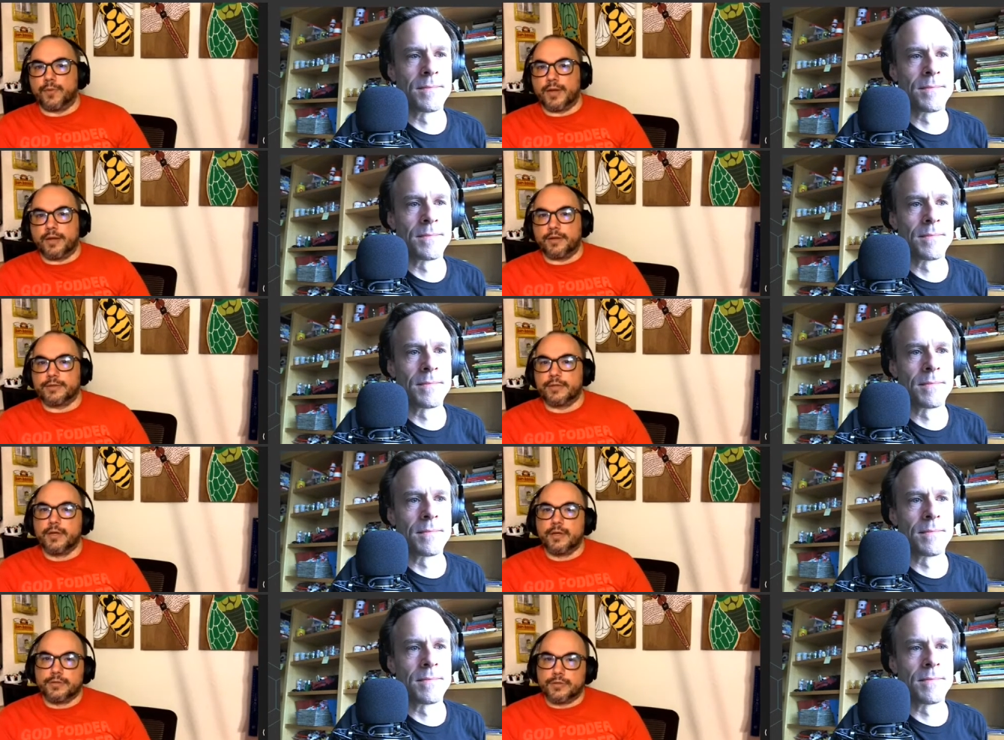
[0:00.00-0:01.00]
Speaker 1: for bands.
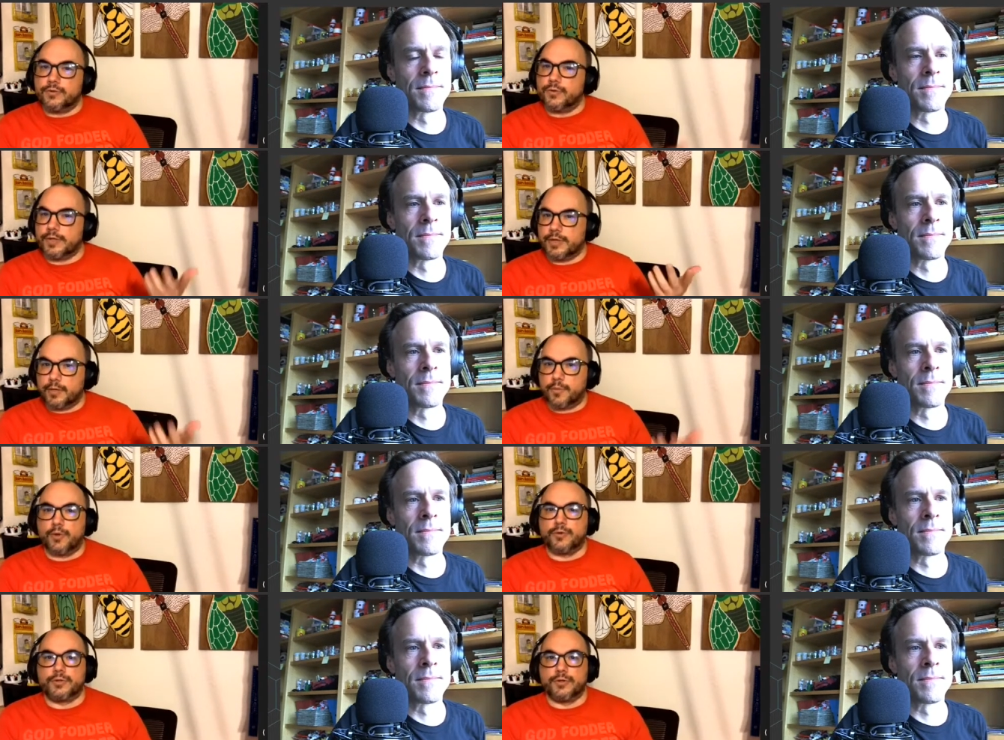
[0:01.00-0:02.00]
So doing gig
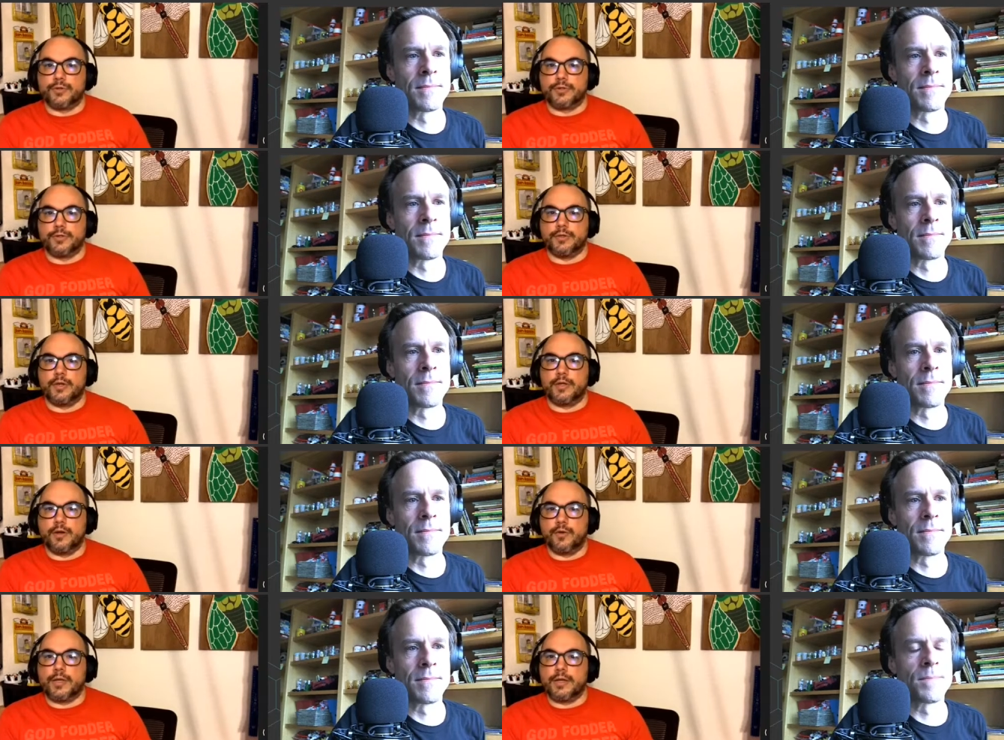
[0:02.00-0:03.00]
posters and
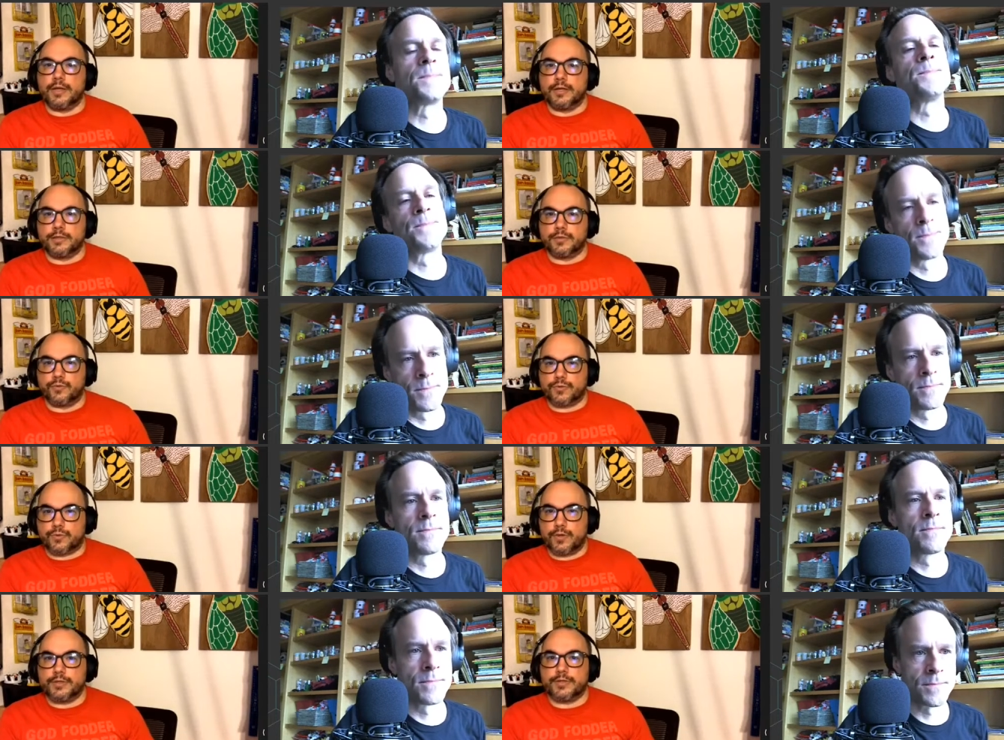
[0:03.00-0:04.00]
you know getting into silk
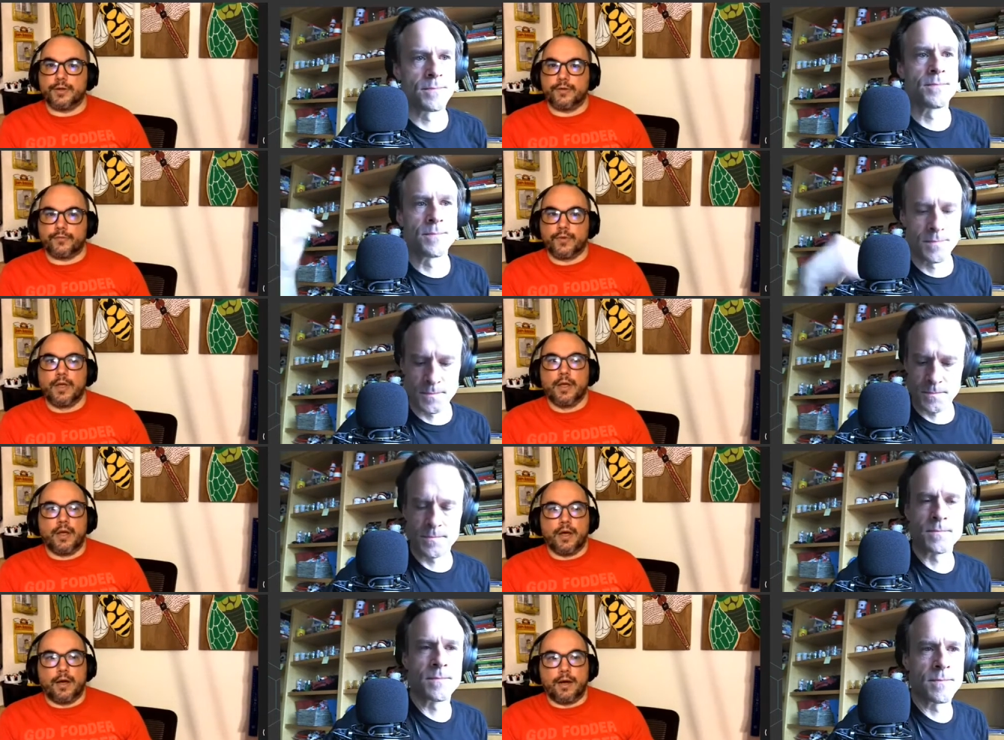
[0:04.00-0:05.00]
screen stuff.
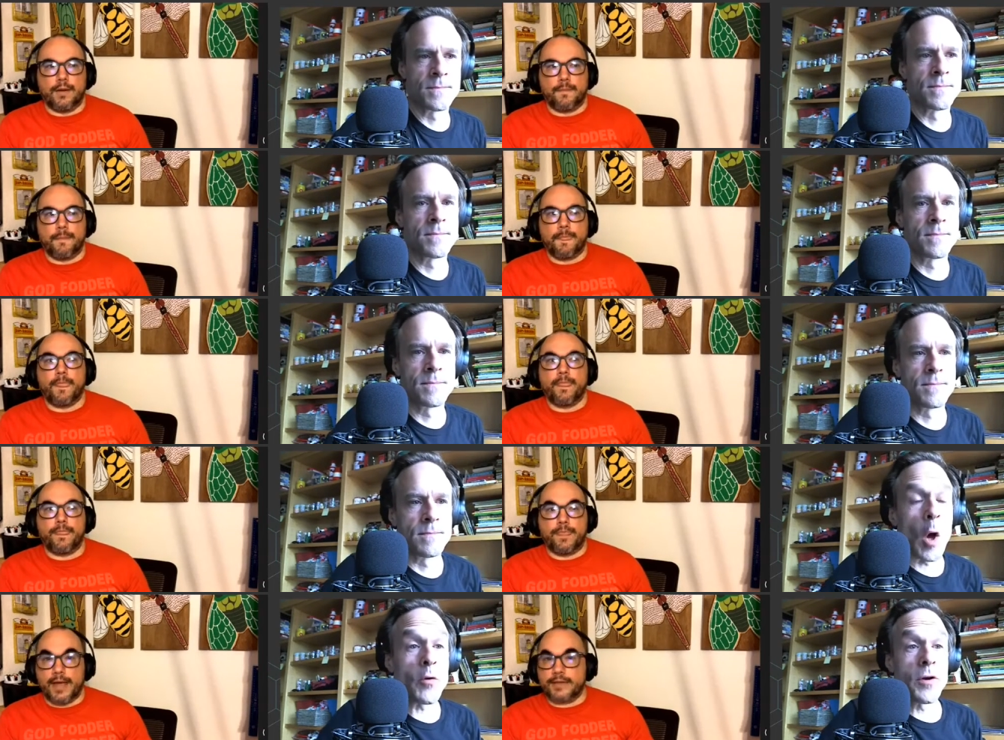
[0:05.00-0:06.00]
Um,
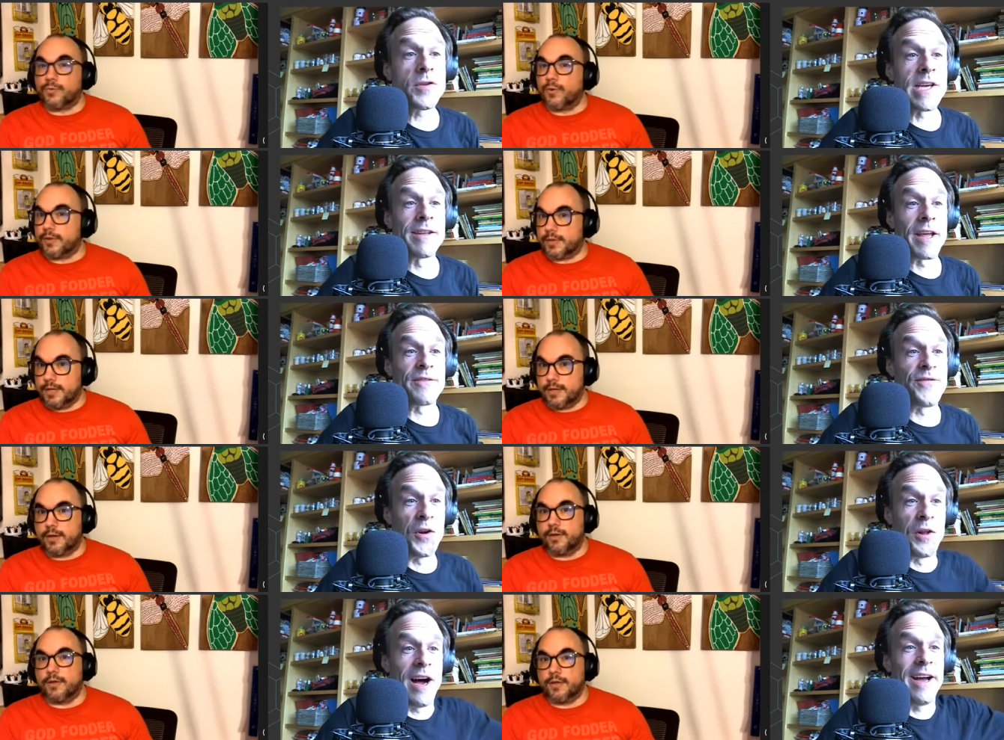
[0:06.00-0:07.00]
Speaker 2: oh, you're saying like
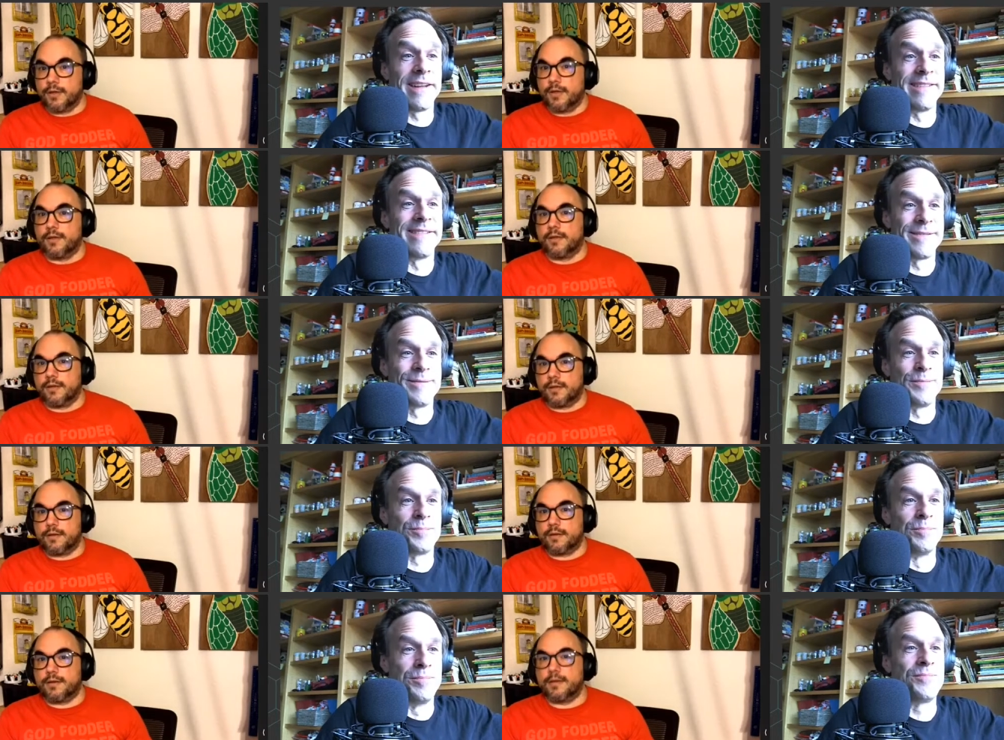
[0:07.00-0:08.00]
full
Speaker 1: on
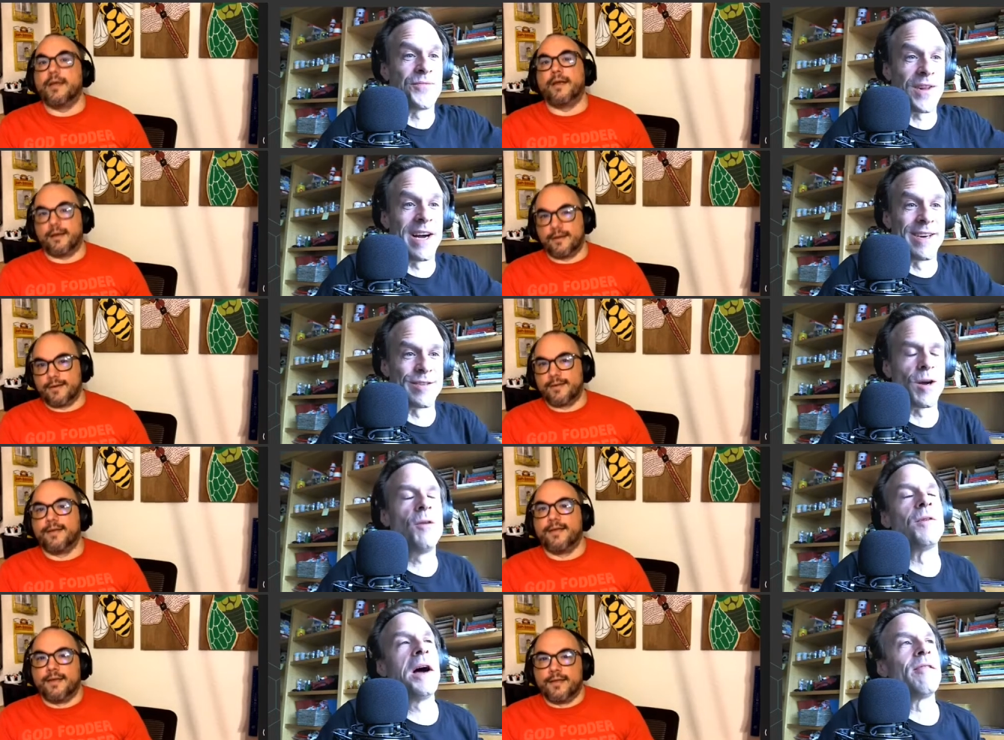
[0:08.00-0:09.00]
flyers. Yeah.
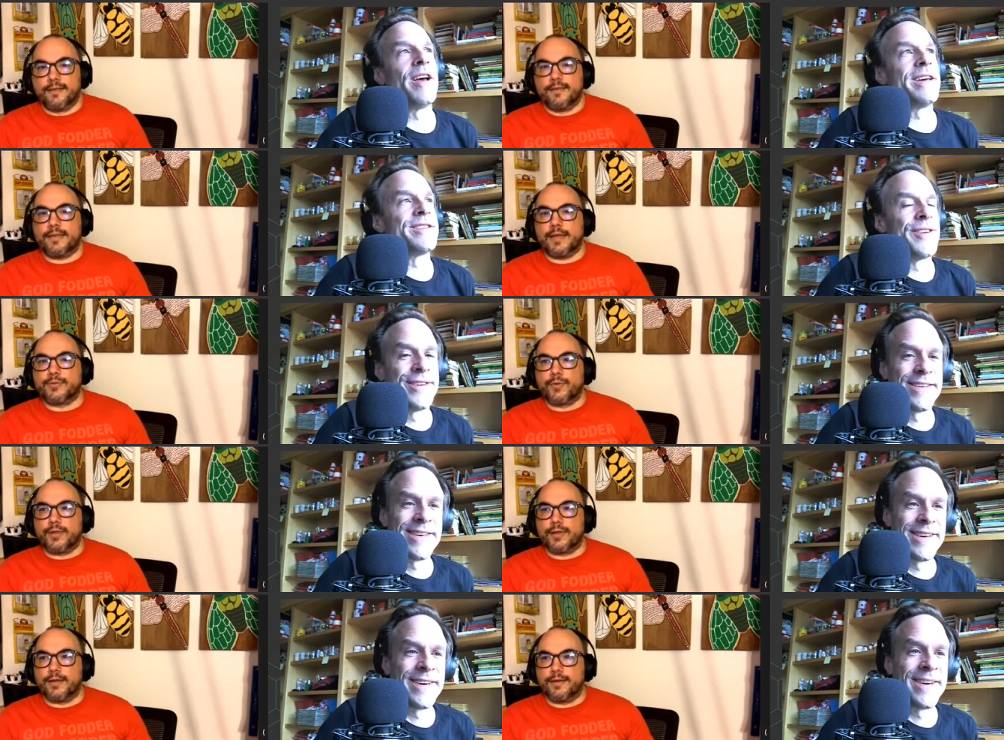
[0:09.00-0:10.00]
Oh, wow, nice. That's
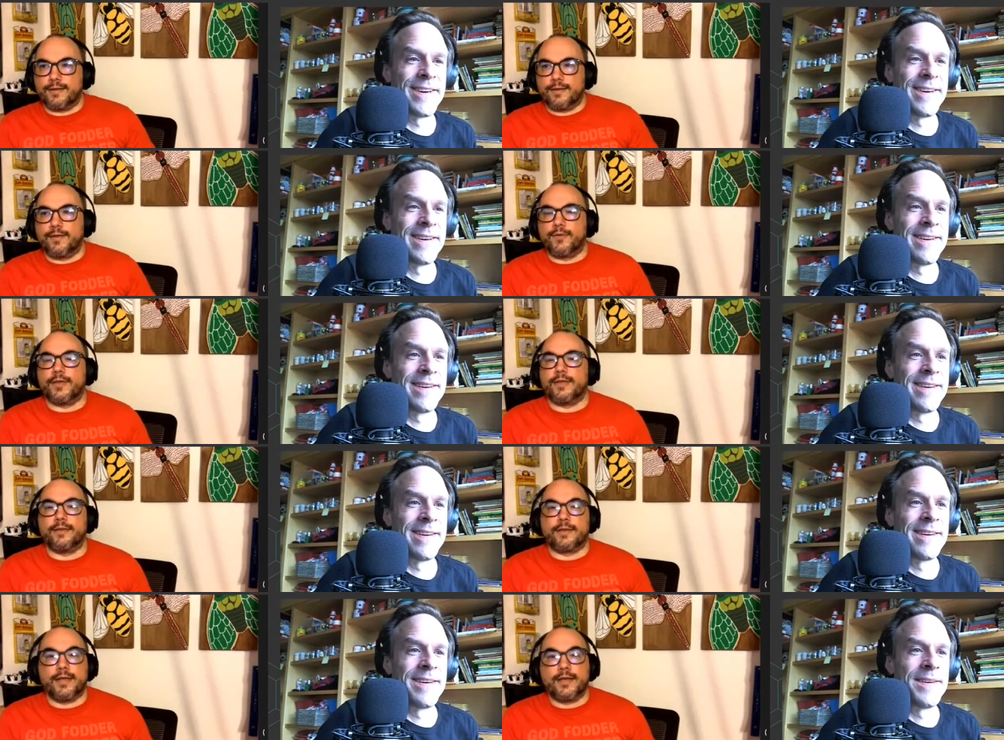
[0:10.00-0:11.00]
where the you know the
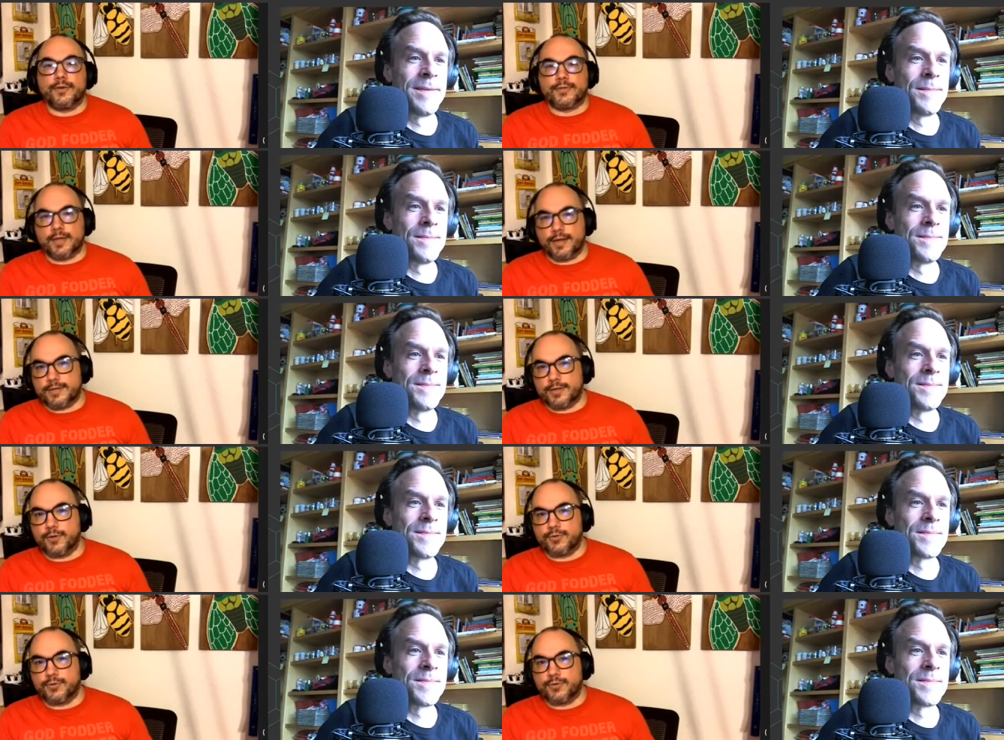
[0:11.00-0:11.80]
the Kinko's connection